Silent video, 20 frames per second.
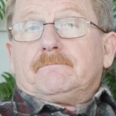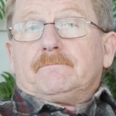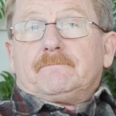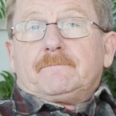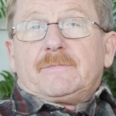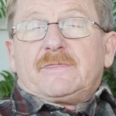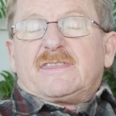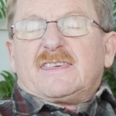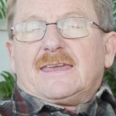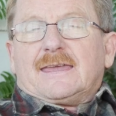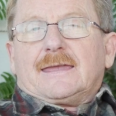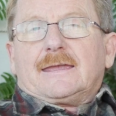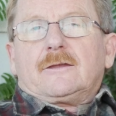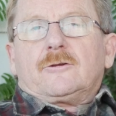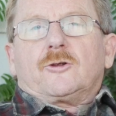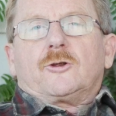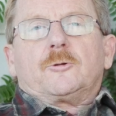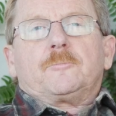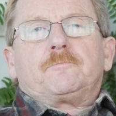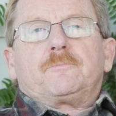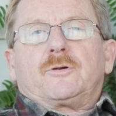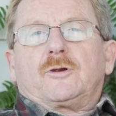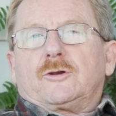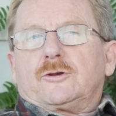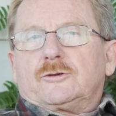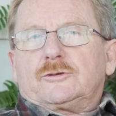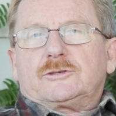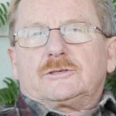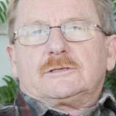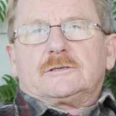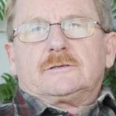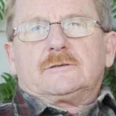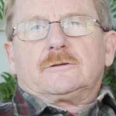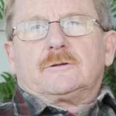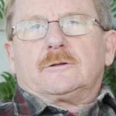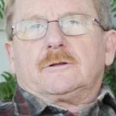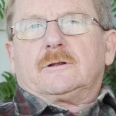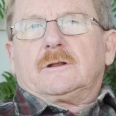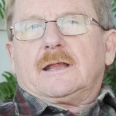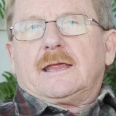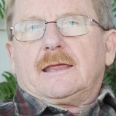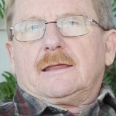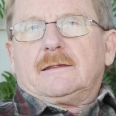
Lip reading: thing or person or